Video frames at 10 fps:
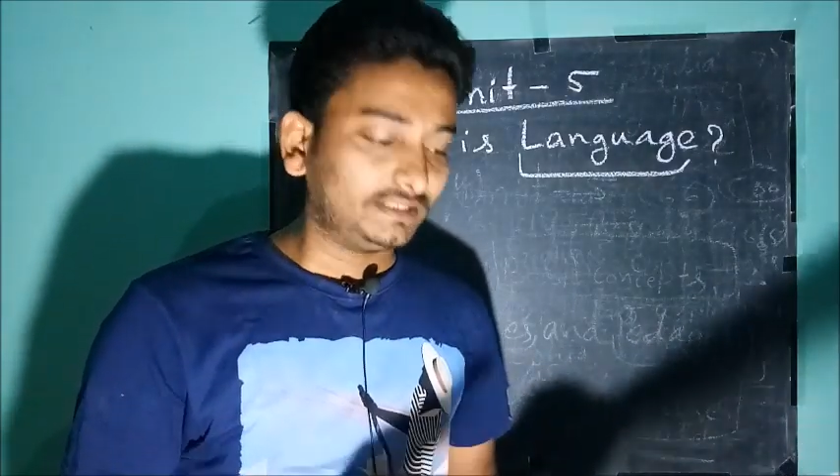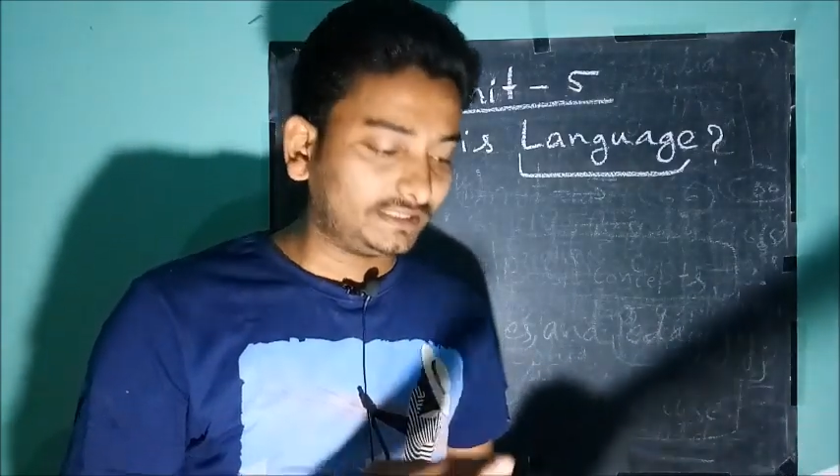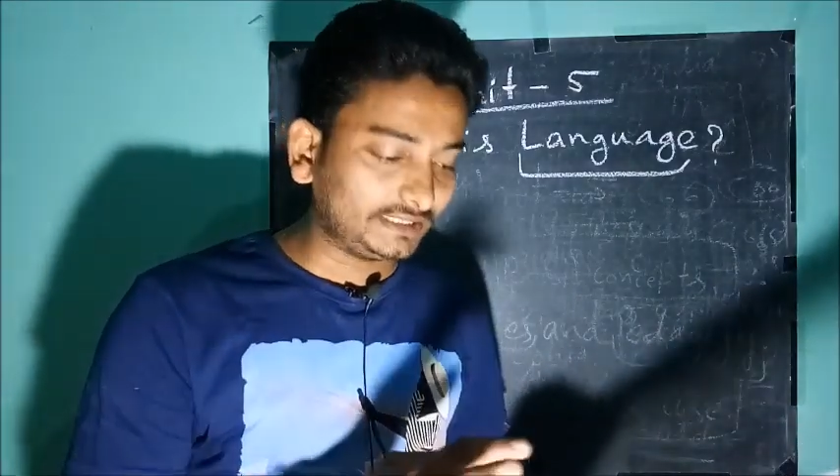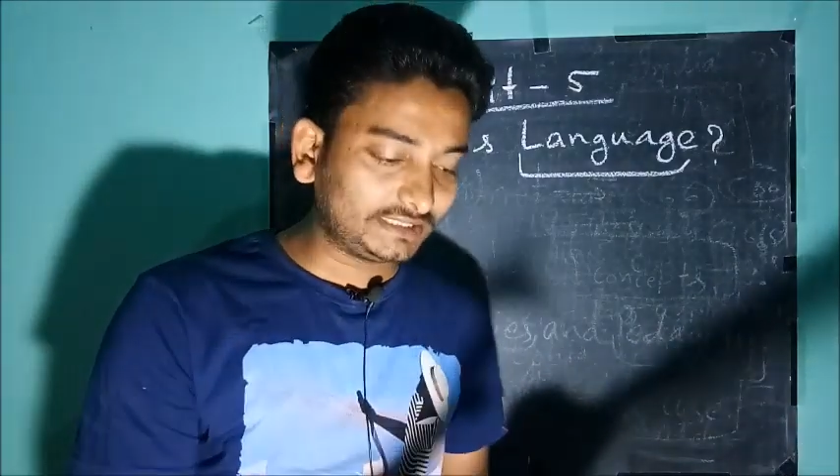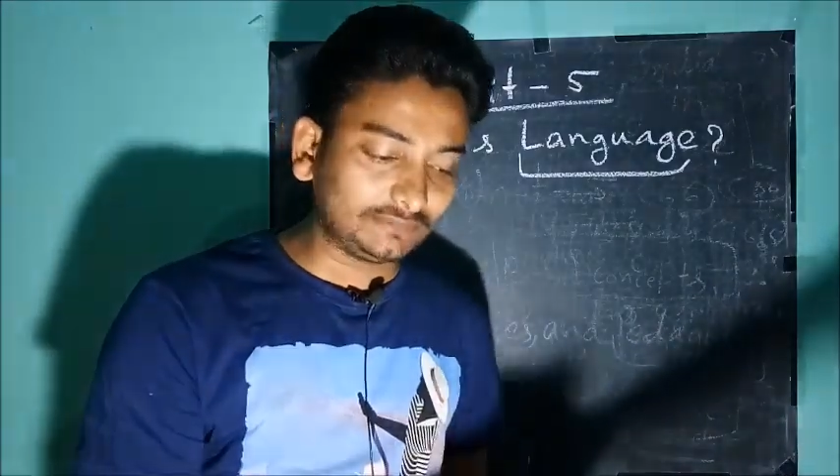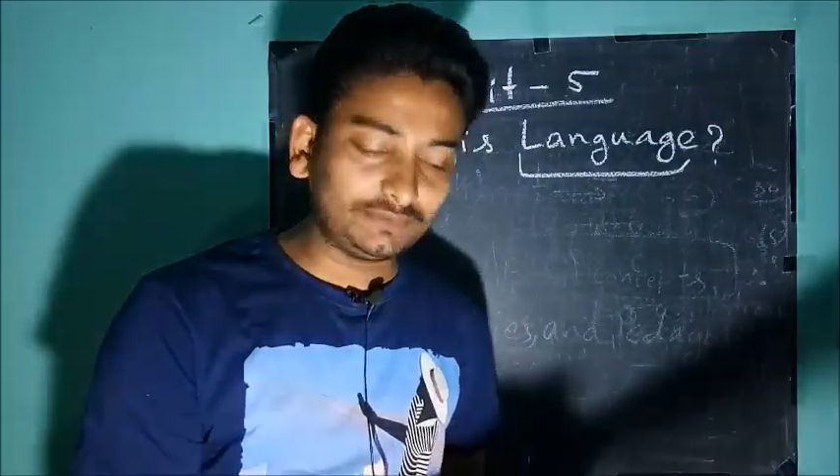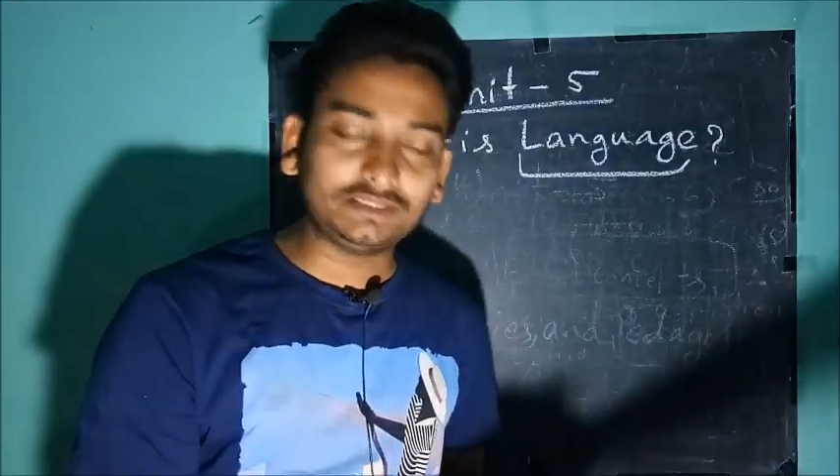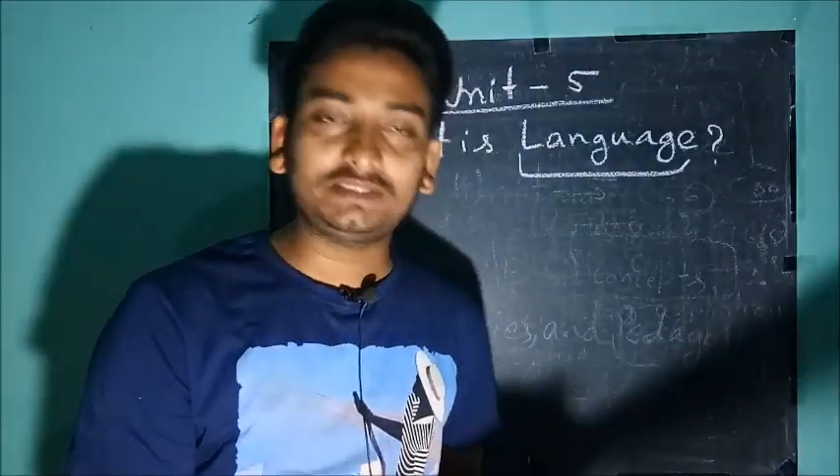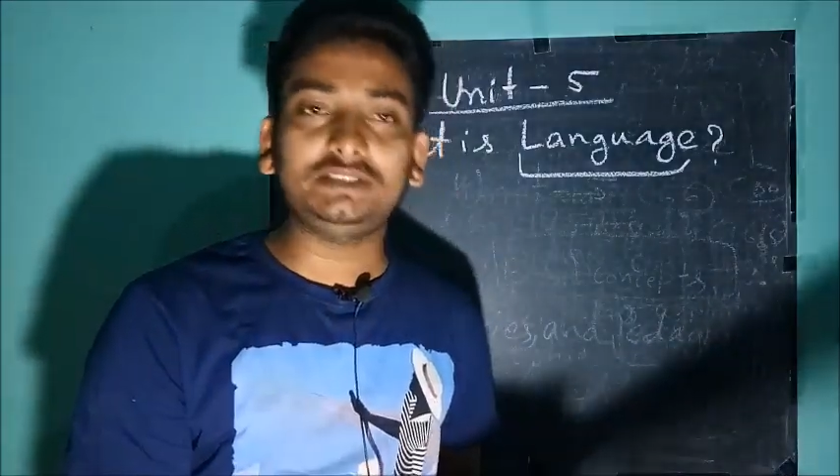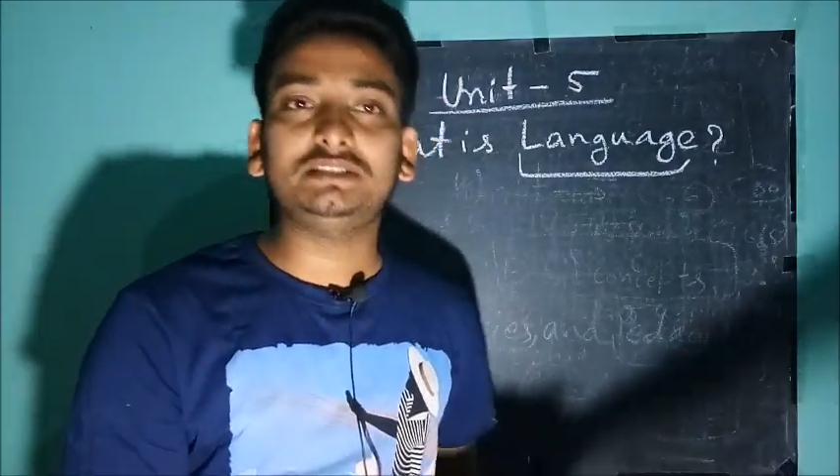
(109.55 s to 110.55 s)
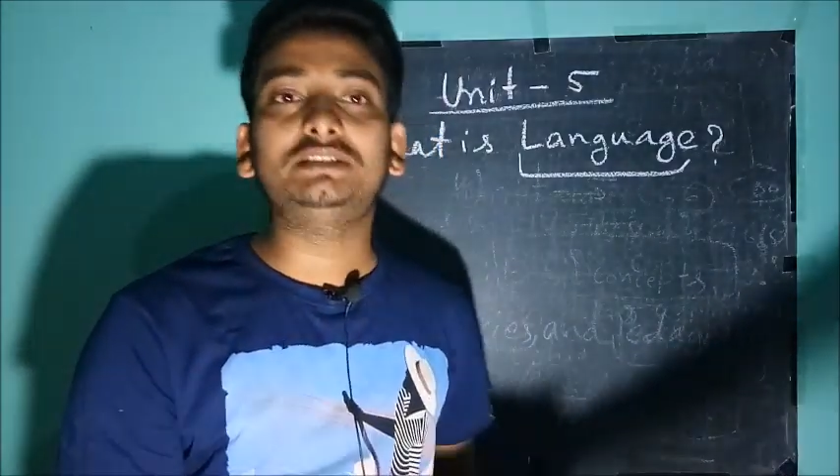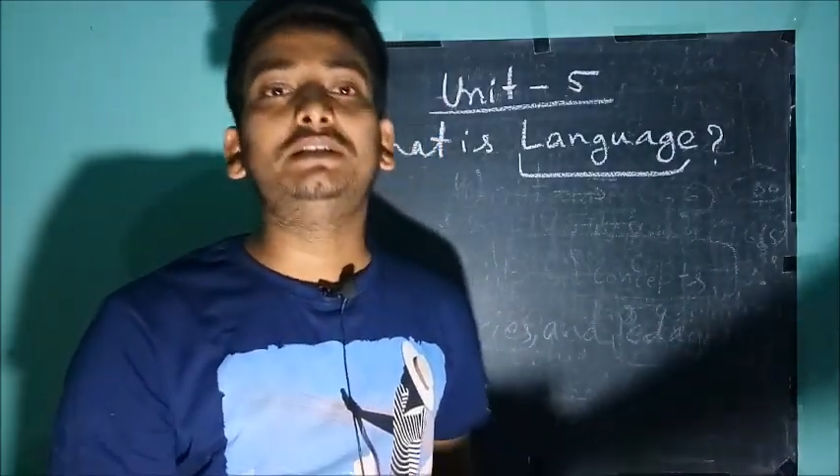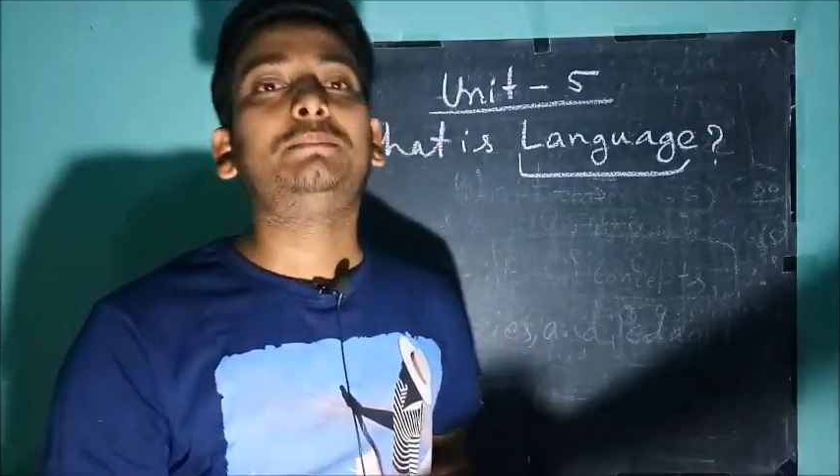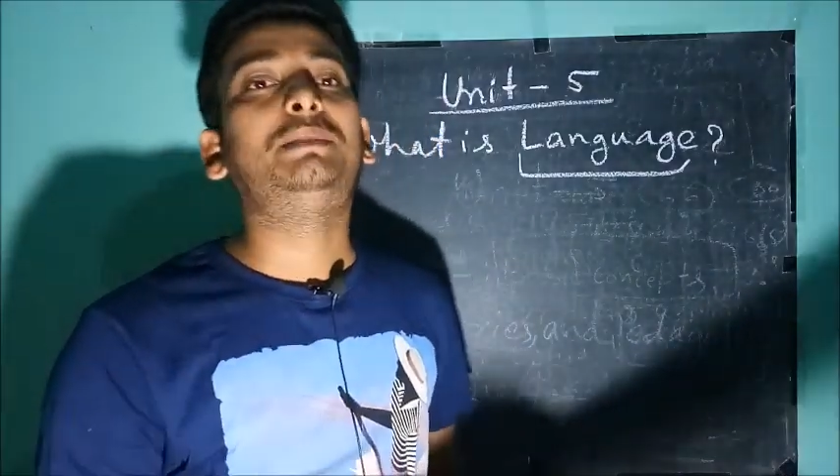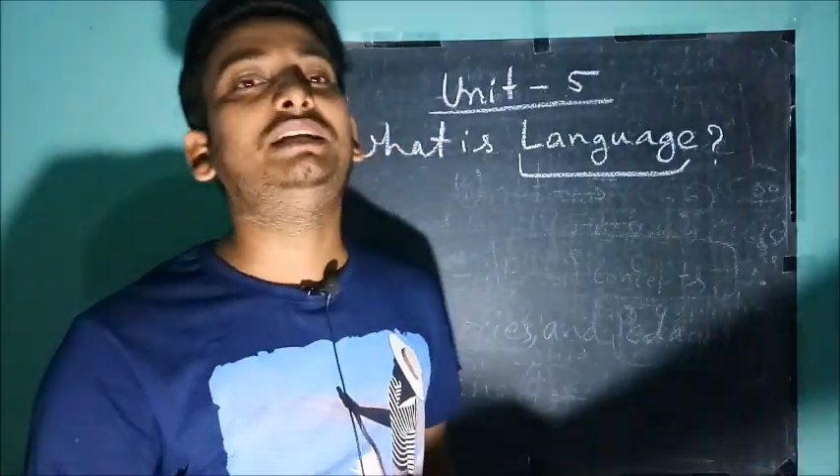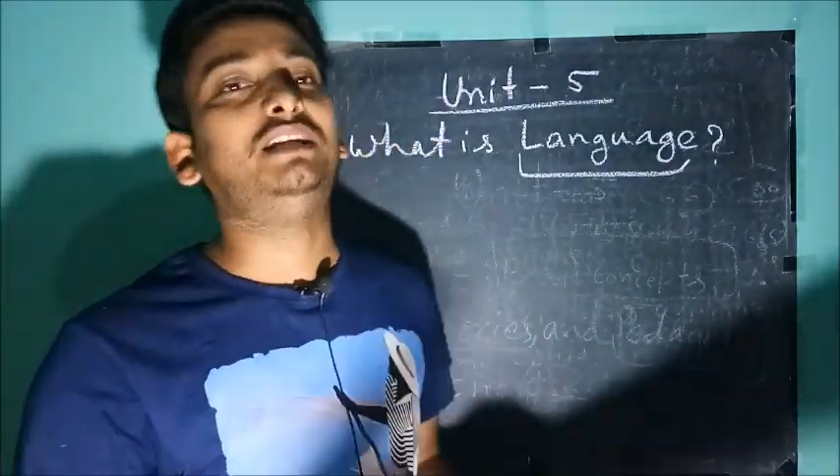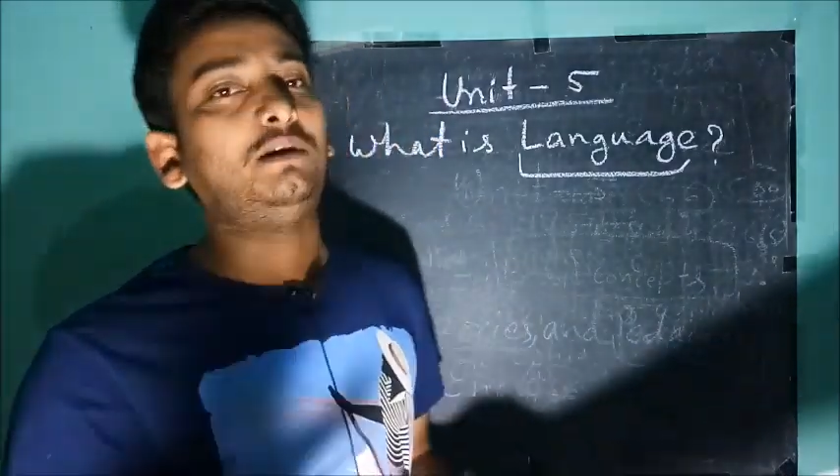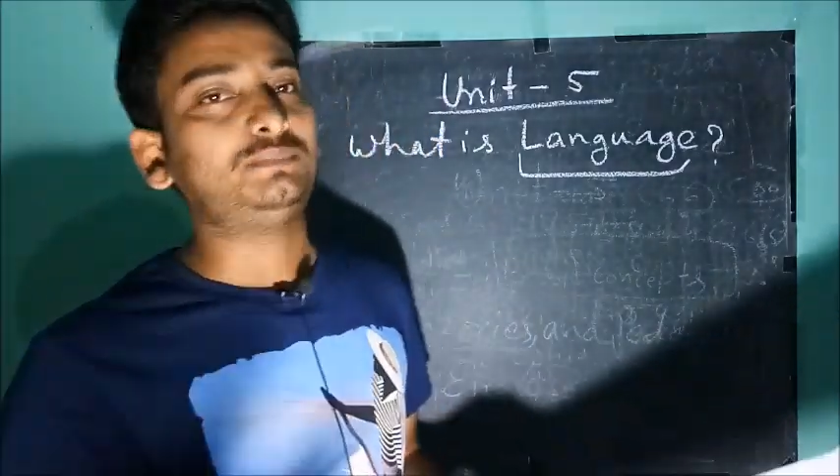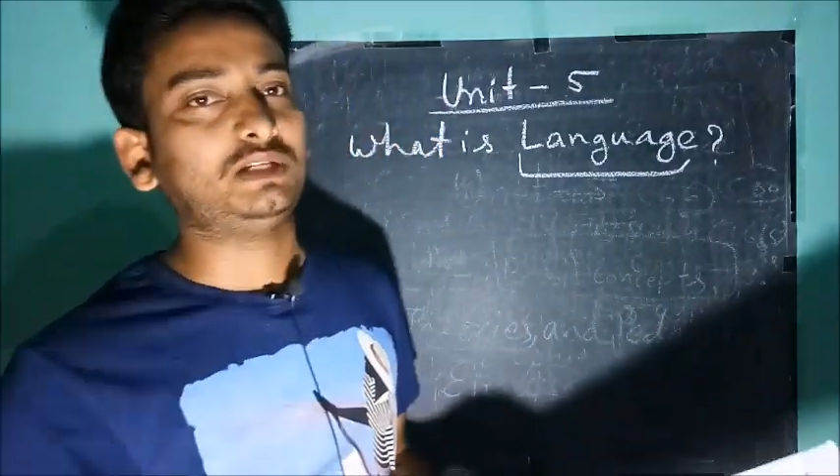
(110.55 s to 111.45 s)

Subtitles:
This definition is by Noam